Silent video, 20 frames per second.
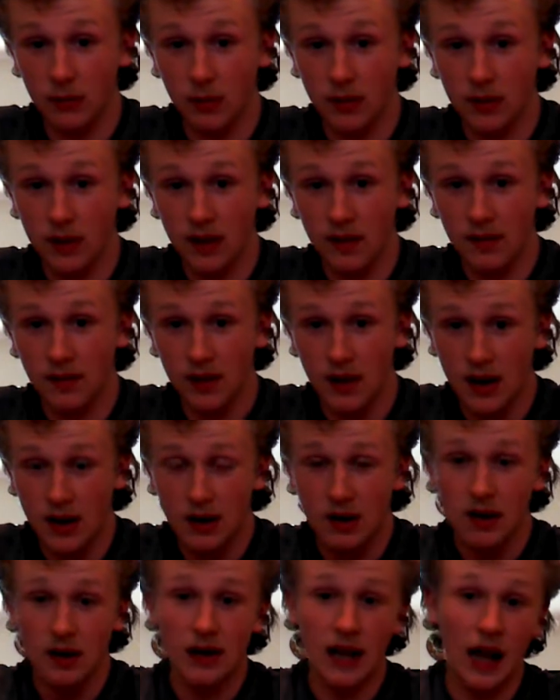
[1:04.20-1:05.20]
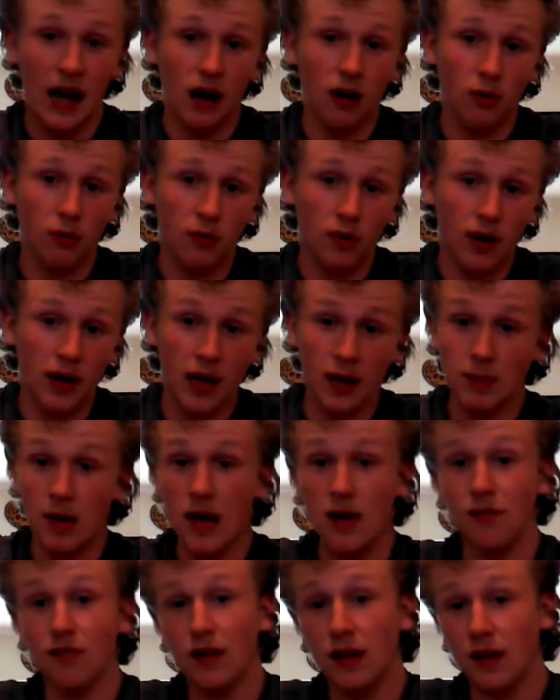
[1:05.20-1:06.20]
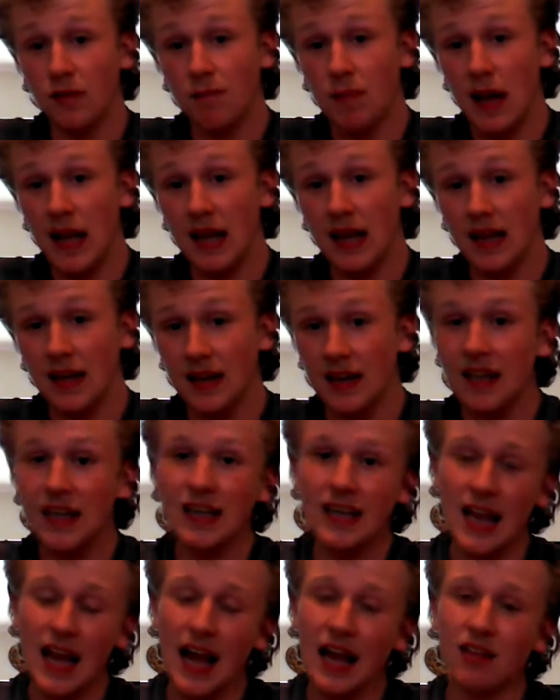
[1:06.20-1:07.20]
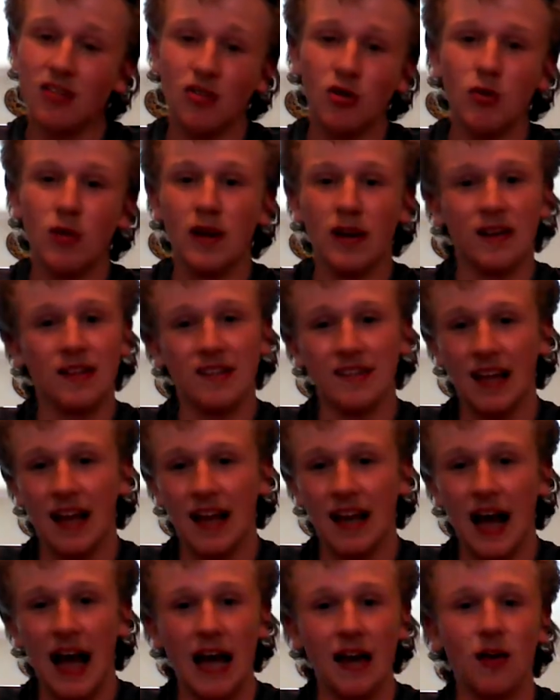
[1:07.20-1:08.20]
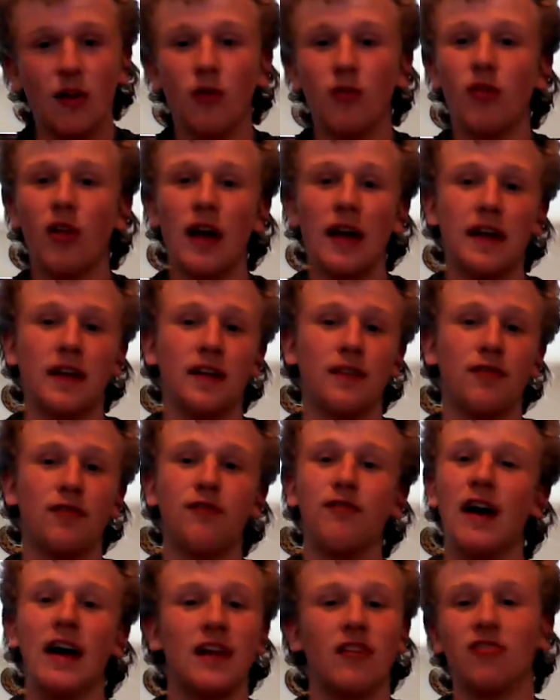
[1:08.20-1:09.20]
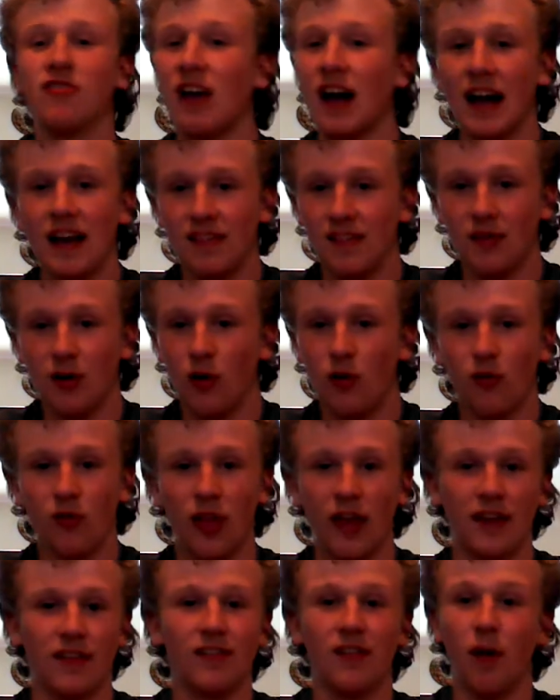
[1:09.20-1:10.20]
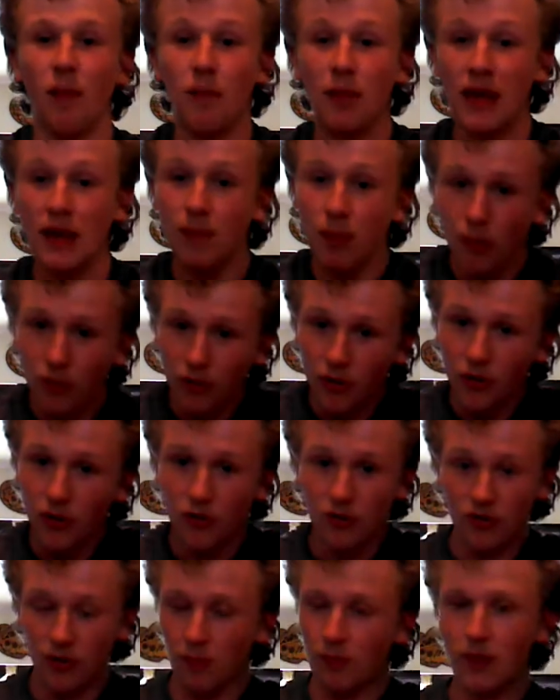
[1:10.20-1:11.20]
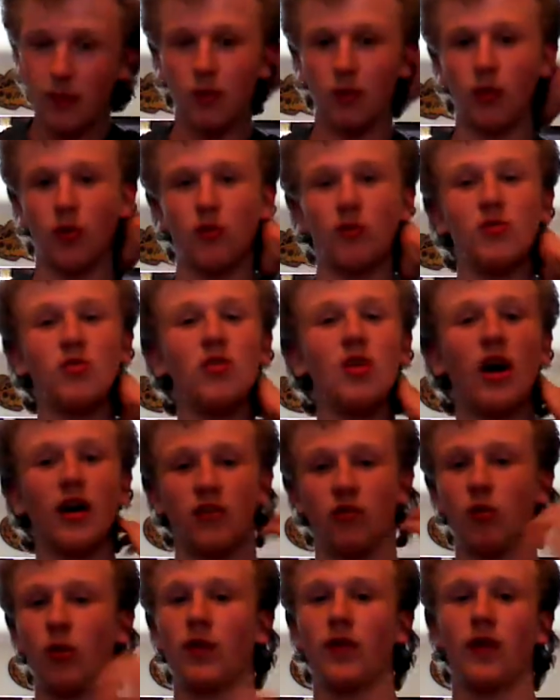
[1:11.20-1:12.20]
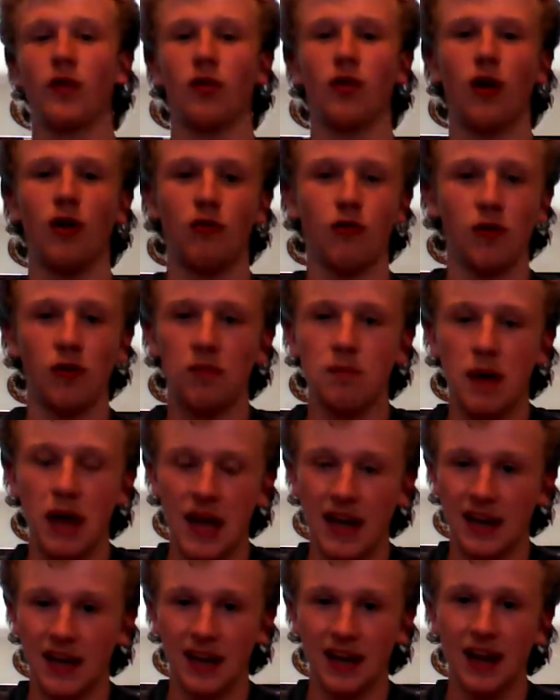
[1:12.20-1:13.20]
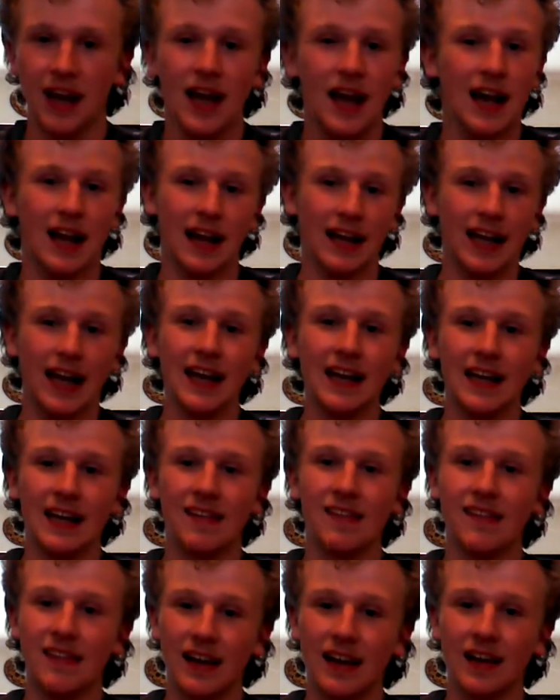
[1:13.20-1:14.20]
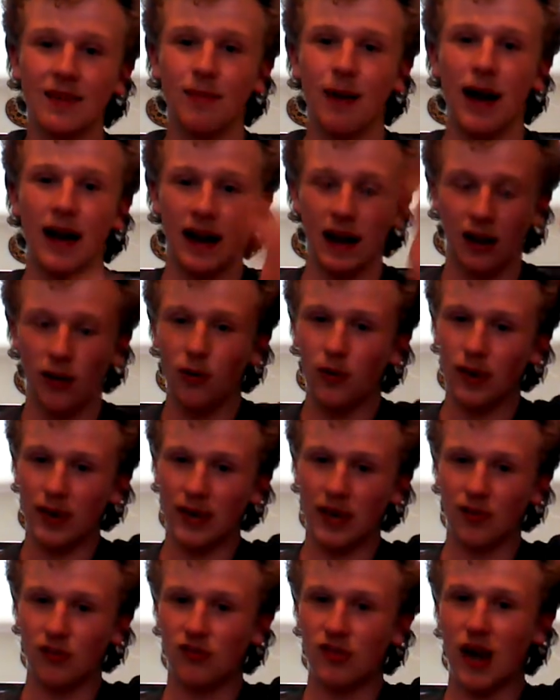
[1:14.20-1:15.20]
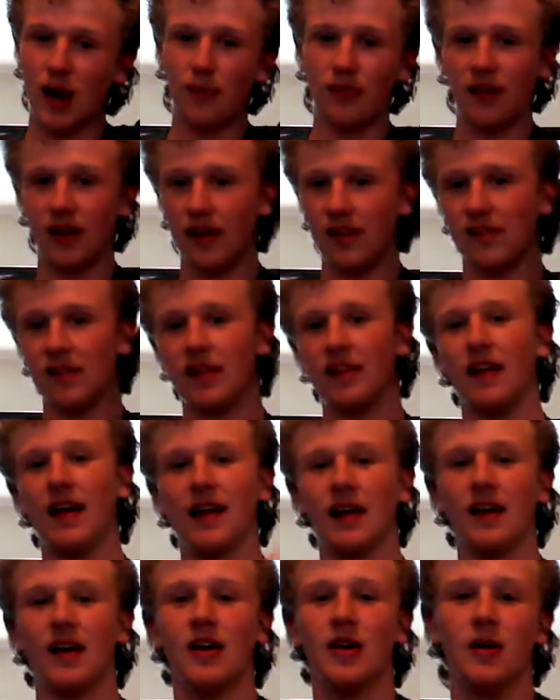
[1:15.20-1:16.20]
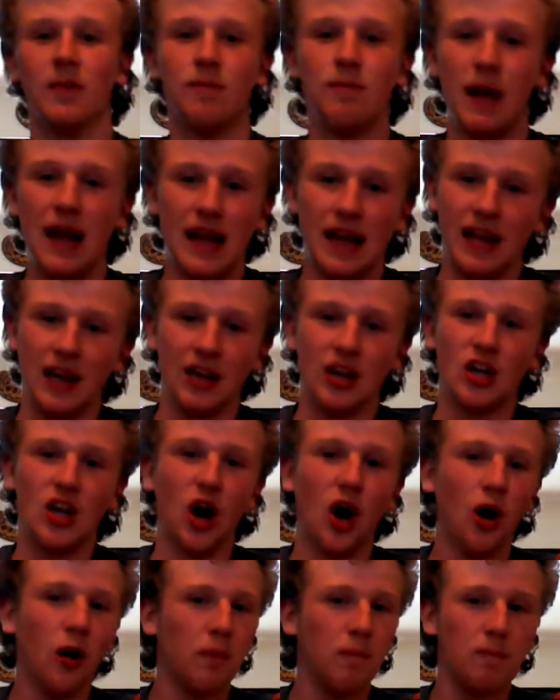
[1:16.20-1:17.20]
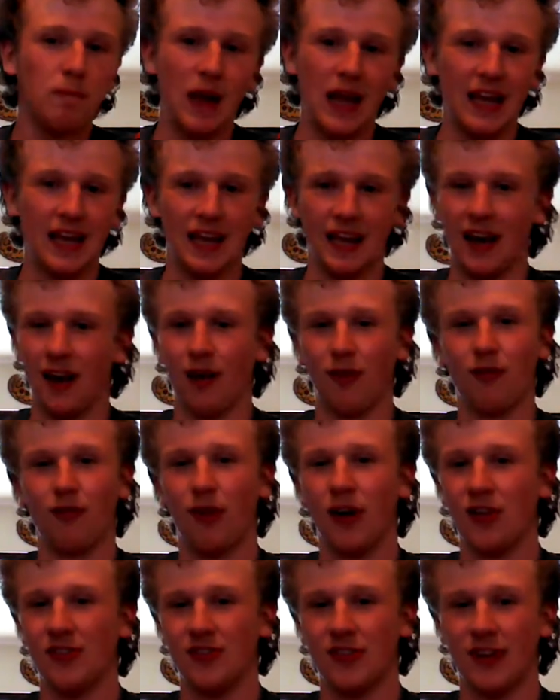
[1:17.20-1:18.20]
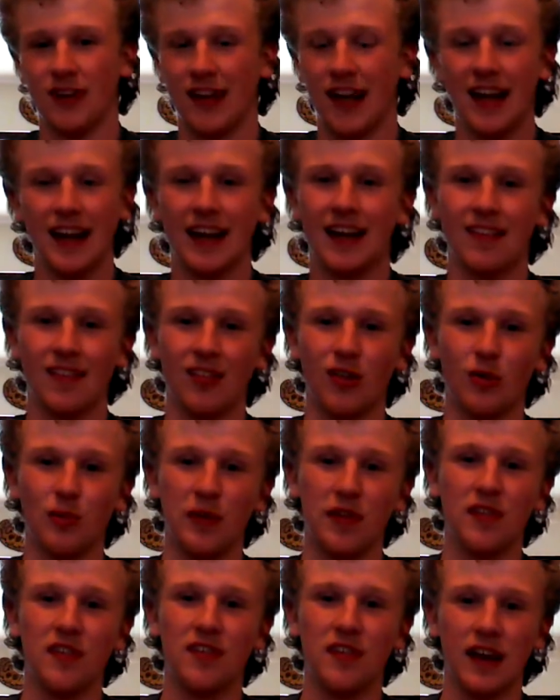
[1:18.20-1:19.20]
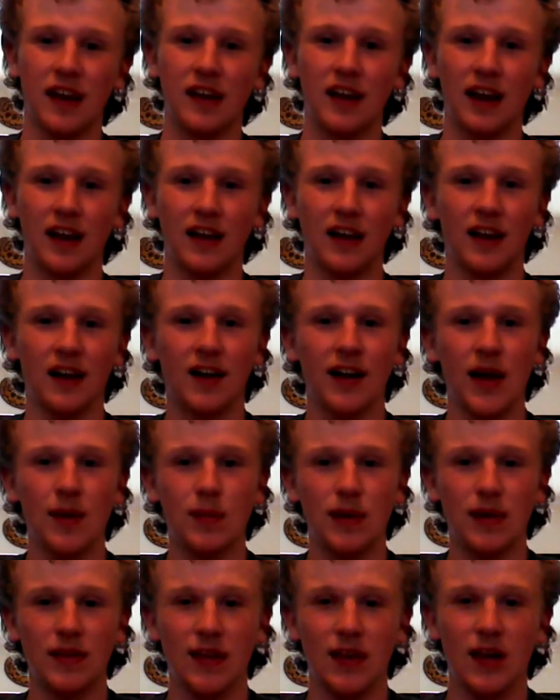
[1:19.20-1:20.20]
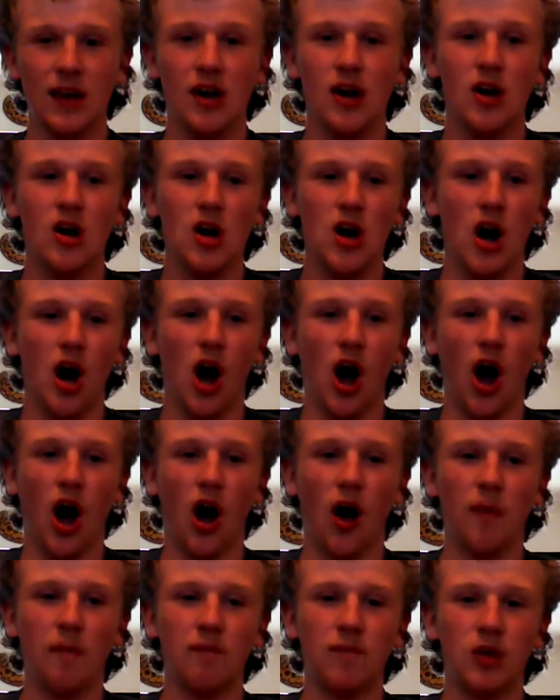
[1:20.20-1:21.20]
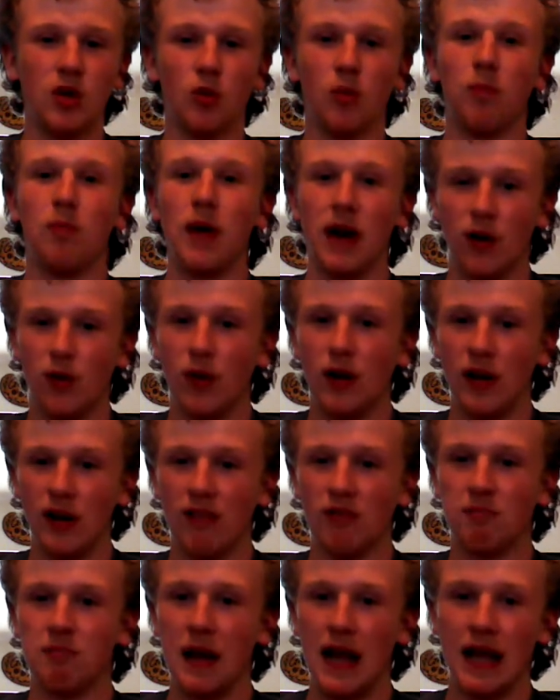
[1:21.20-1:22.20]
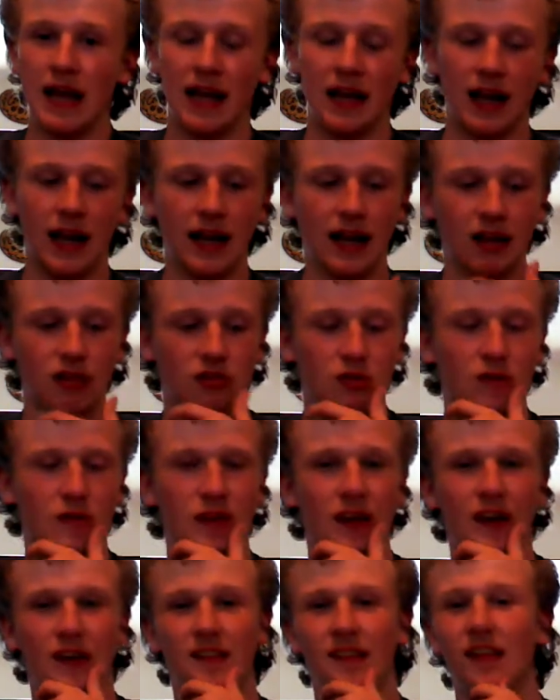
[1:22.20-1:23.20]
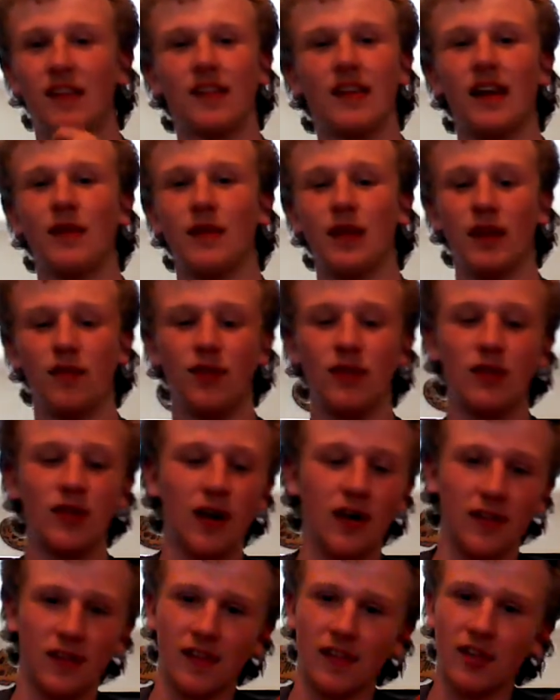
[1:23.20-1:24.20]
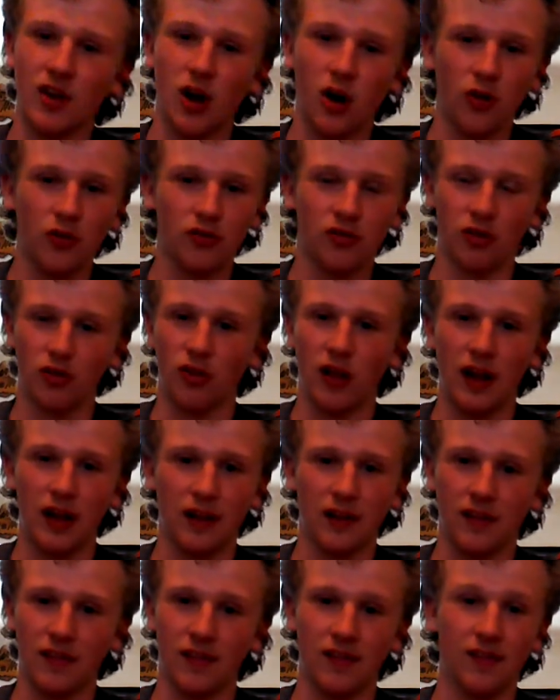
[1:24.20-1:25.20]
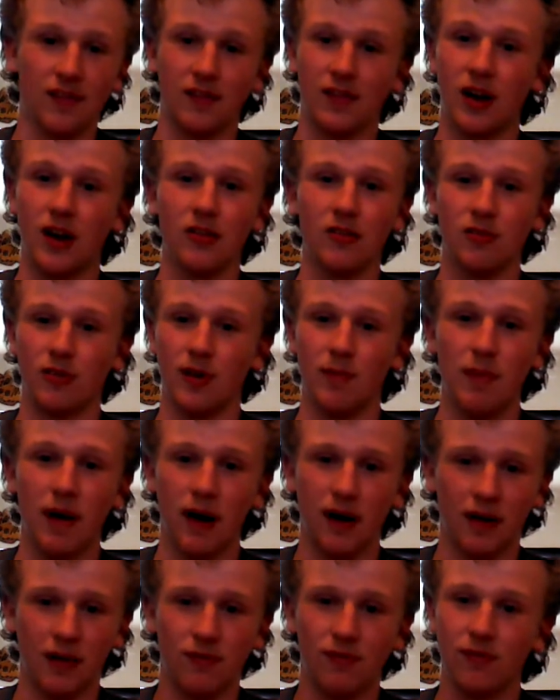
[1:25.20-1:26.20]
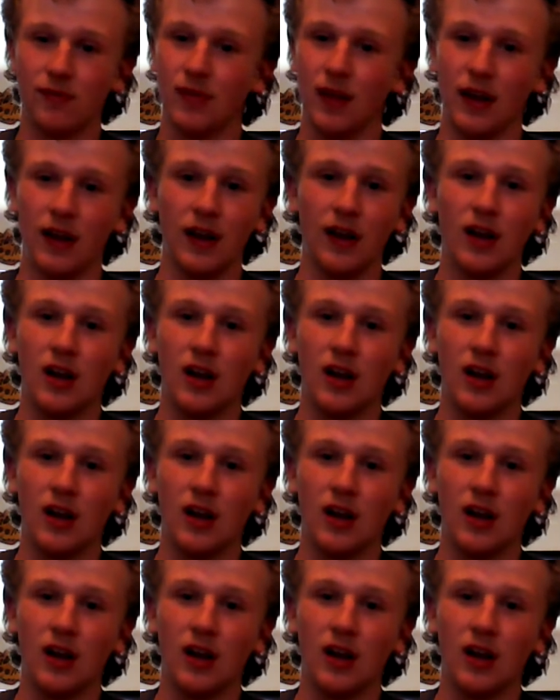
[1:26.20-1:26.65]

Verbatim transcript: with this. Now, am I a fan of bacon? Yeah, to an extent. I don't like fetishize it over like some people do. Some people go nuts with their love with bacon, and I kind of get sickened by it. I go into gift shops and I see like bacon gum, bacon air freshener. It kind of gets a little bit sickening. You know what I mean? The um, ubiquity of bacon, I guess you would say, because this. I mean, if you notice this culture, like or this country, America, like